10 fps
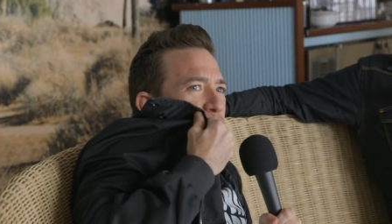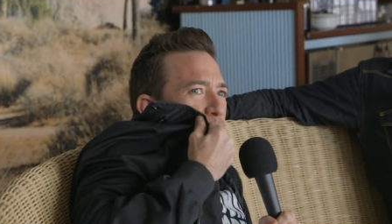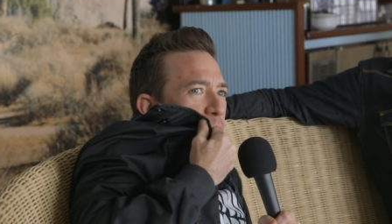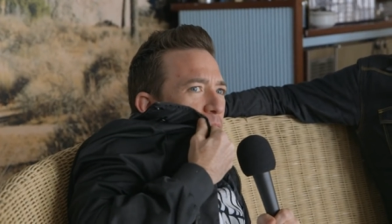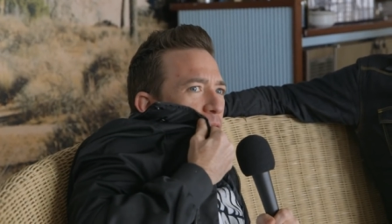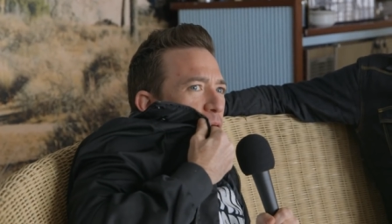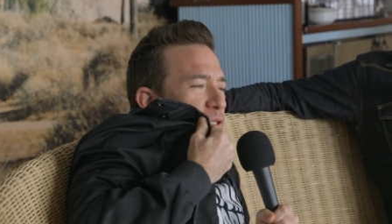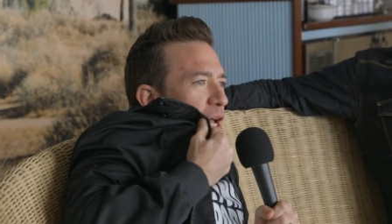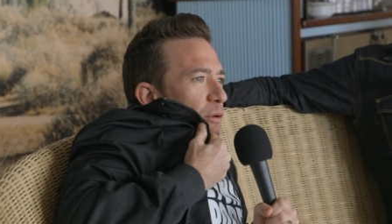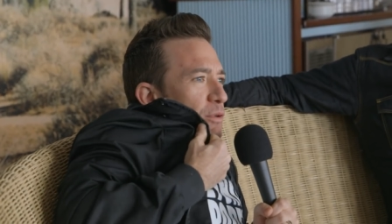You know what I mean? I
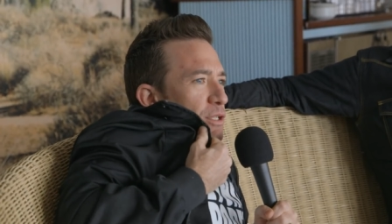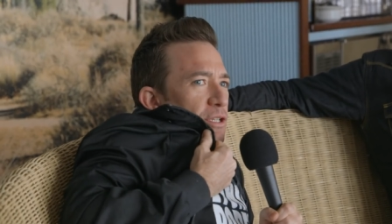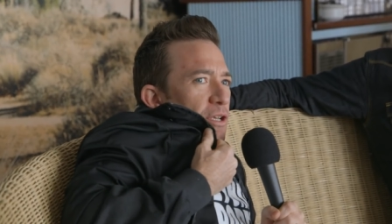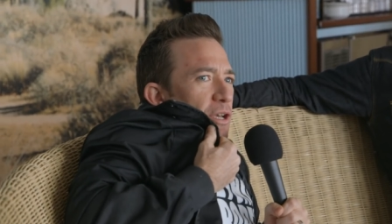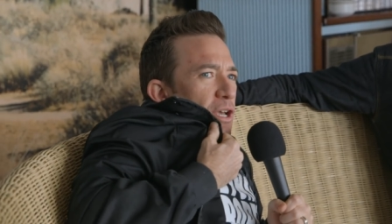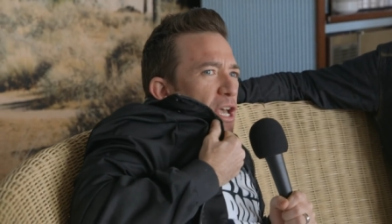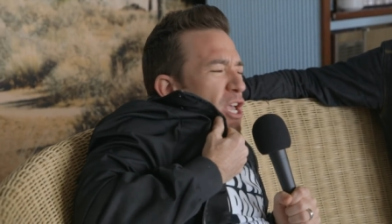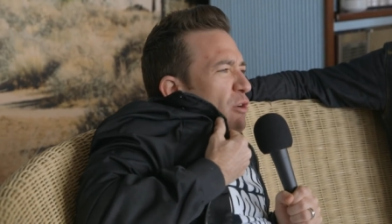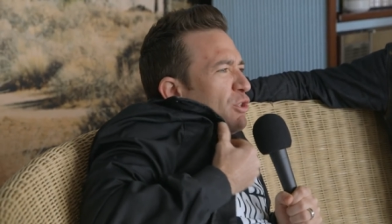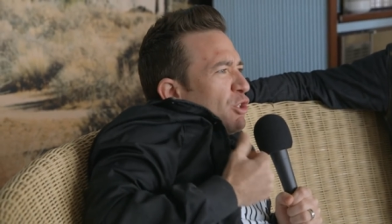was, was I was so big.
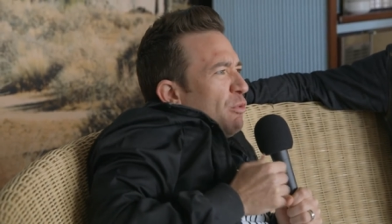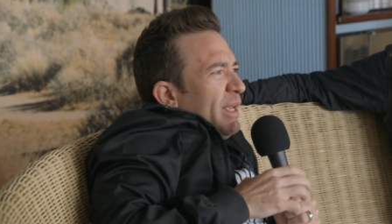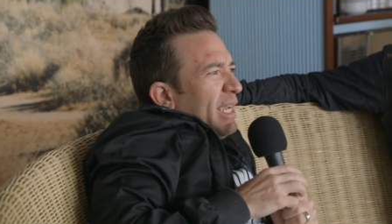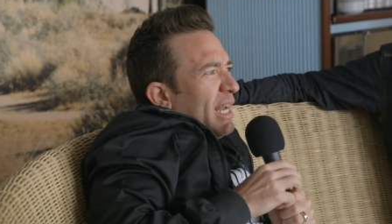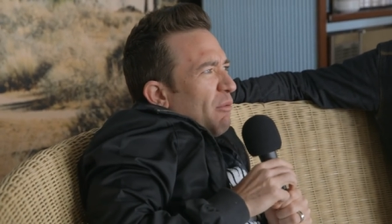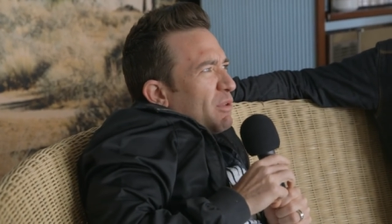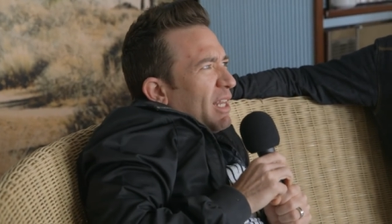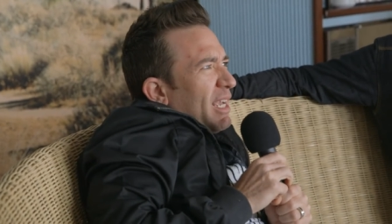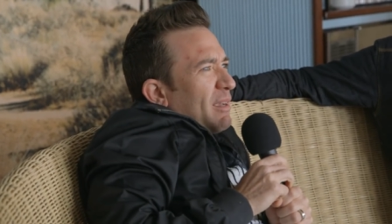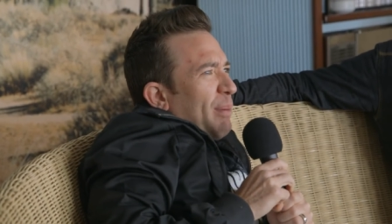It was so big and I was
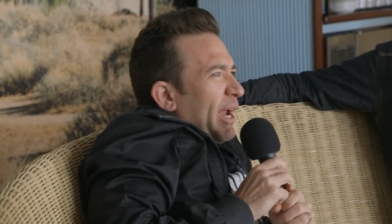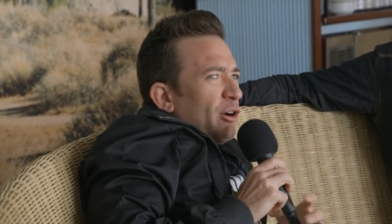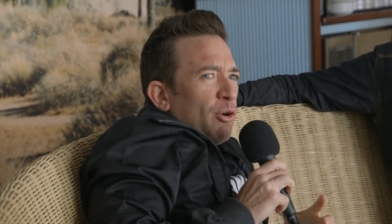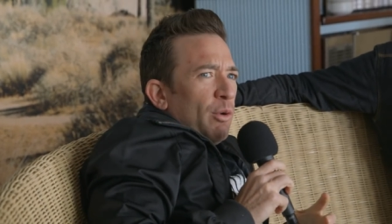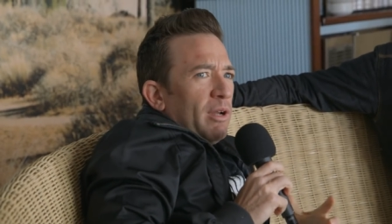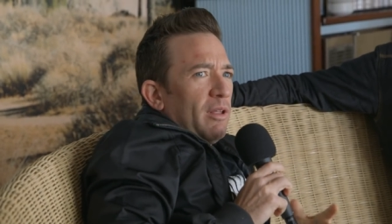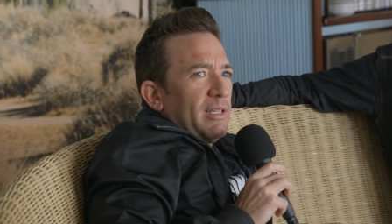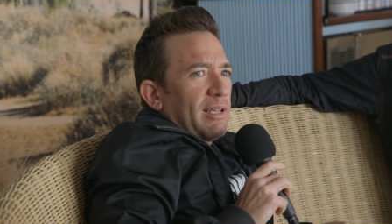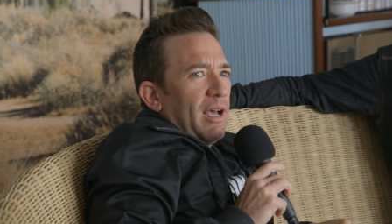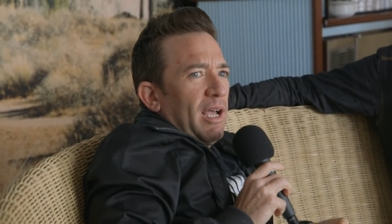like paranoid all
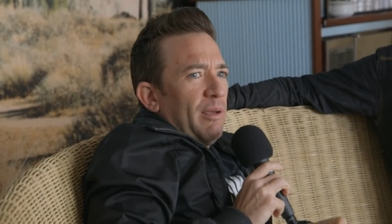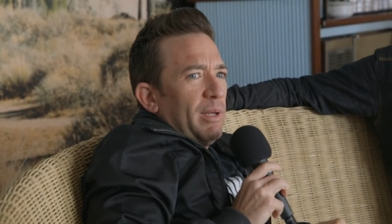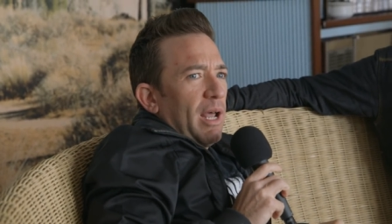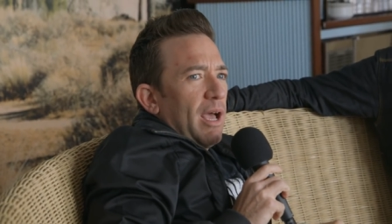the time yeah.